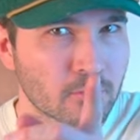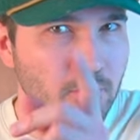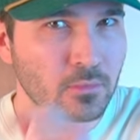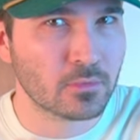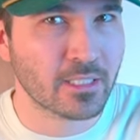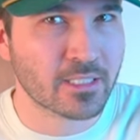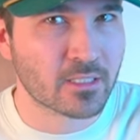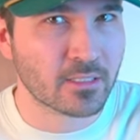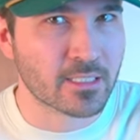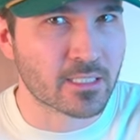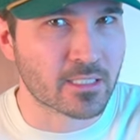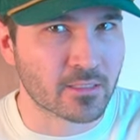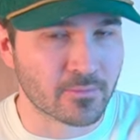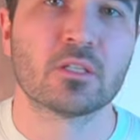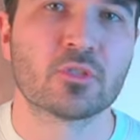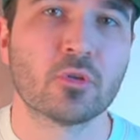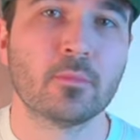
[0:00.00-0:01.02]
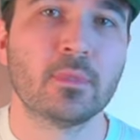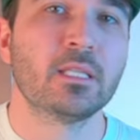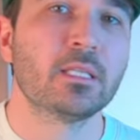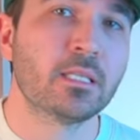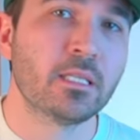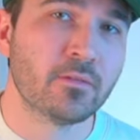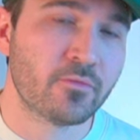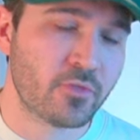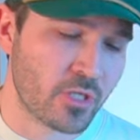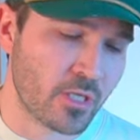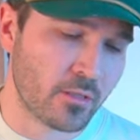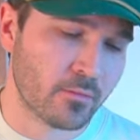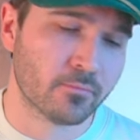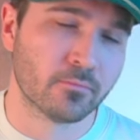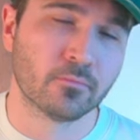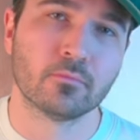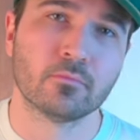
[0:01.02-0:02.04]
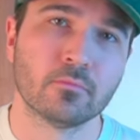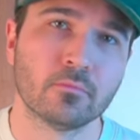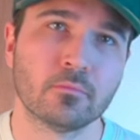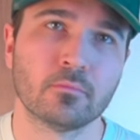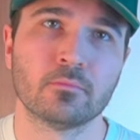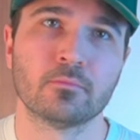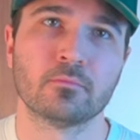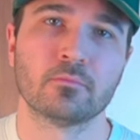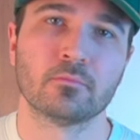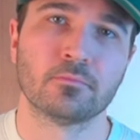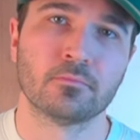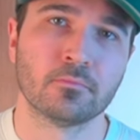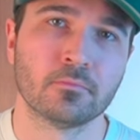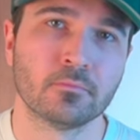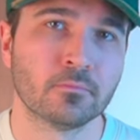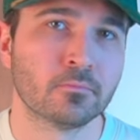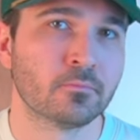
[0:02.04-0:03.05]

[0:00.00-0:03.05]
Let's listen. So I'm in the key of G, and